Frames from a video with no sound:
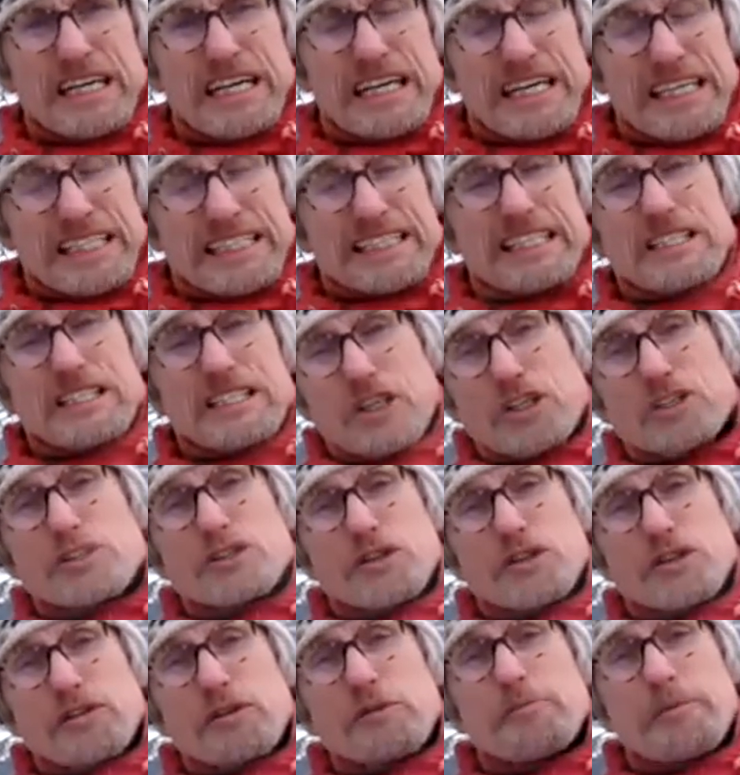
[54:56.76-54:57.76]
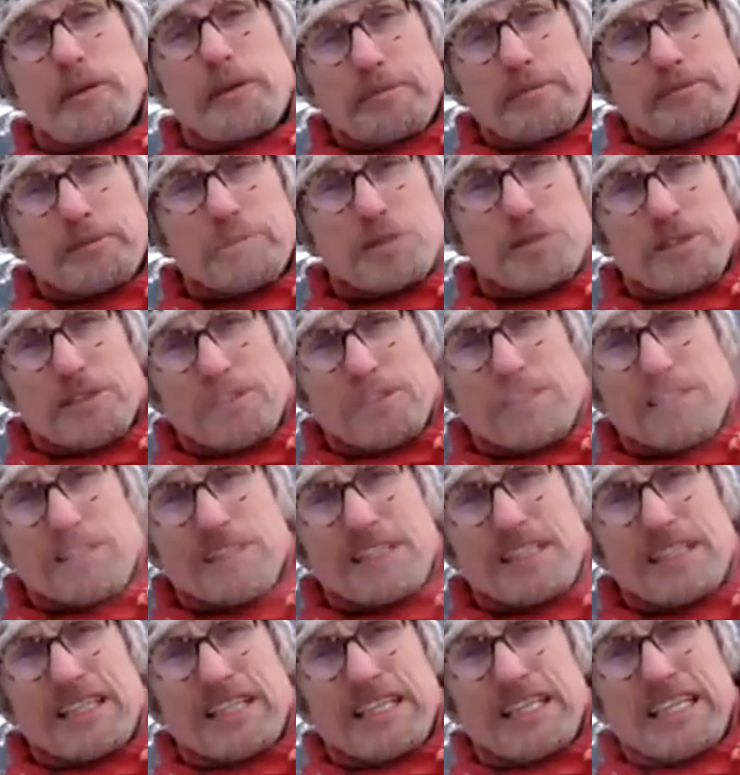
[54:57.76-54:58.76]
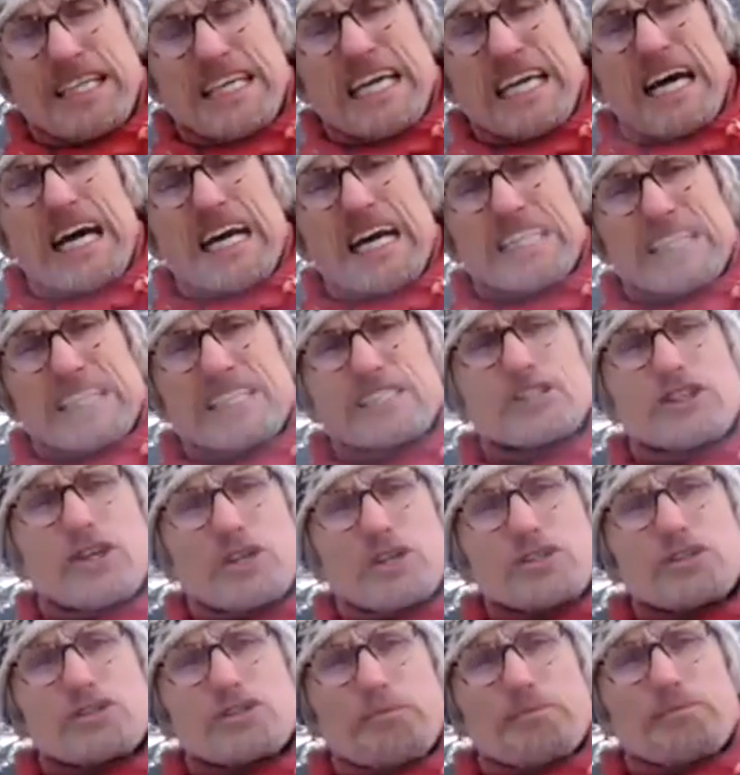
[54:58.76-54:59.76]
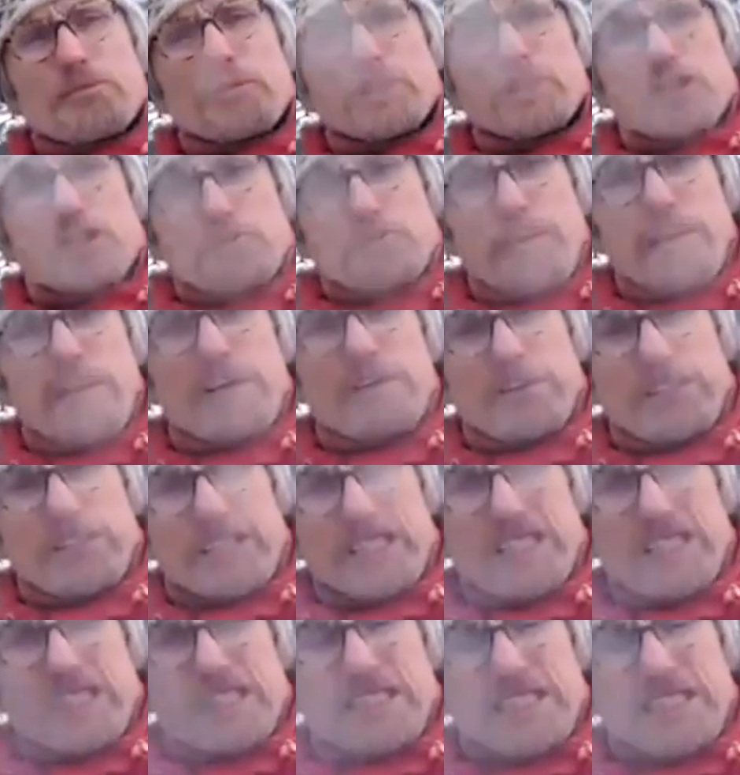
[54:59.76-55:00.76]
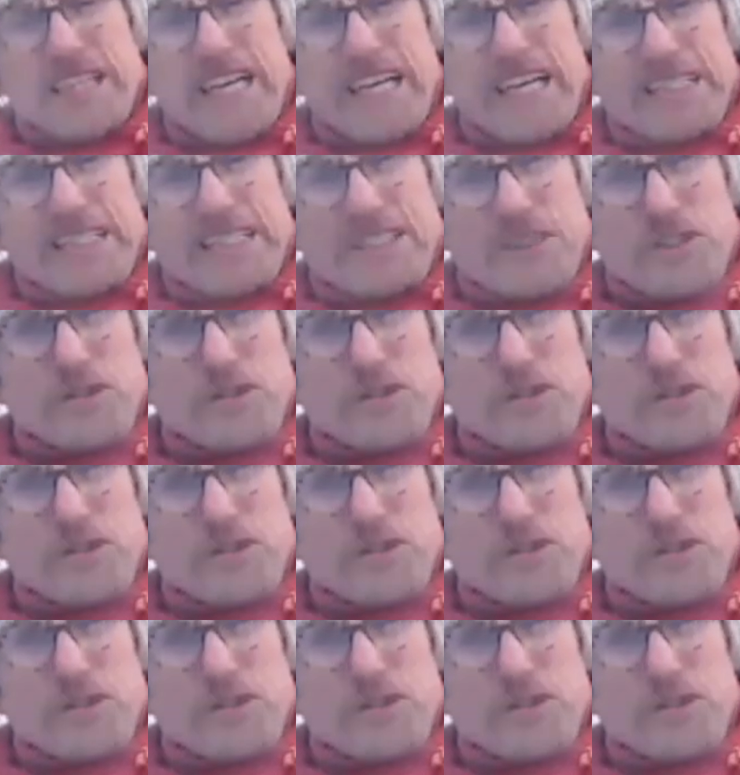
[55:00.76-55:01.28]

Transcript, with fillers: It is also the people and there's also prosperity, as